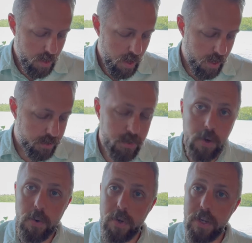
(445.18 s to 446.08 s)
And
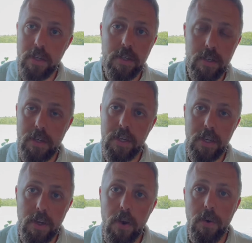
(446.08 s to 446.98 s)
so he
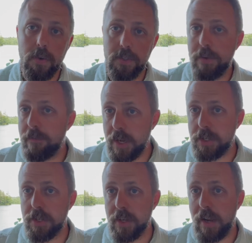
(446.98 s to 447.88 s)
goes
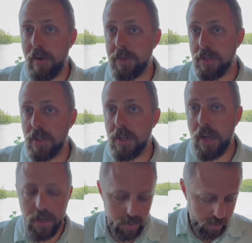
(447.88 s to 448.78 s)
eventually after
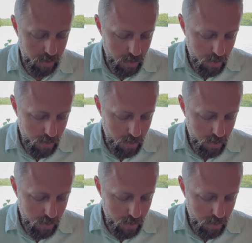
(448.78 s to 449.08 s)
delaying,